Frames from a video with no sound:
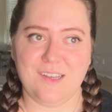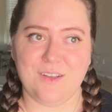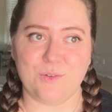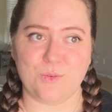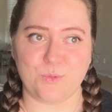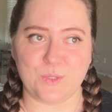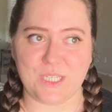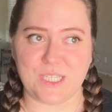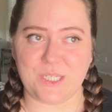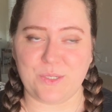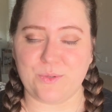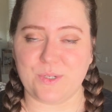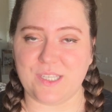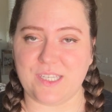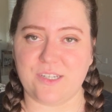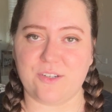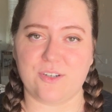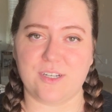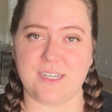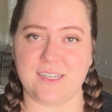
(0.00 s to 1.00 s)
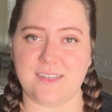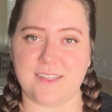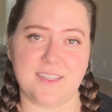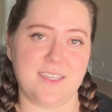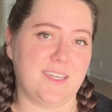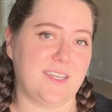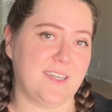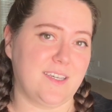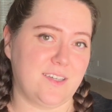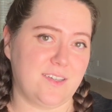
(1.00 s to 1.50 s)
really, really
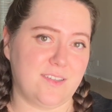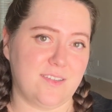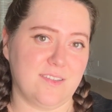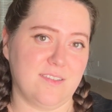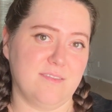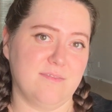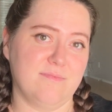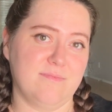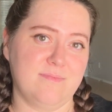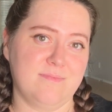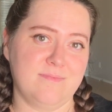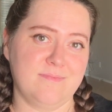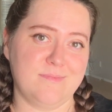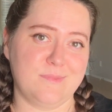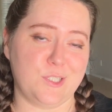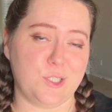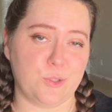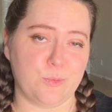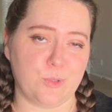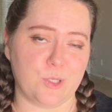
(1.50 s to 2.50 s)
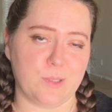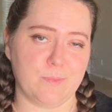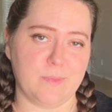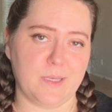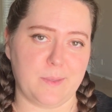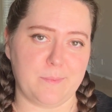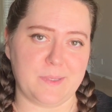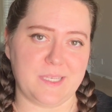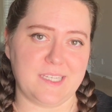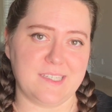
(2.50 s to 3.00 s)
critically ill newborn
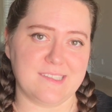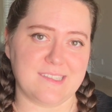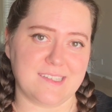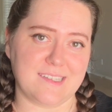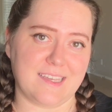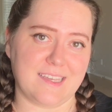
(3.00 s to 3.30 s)
puppies and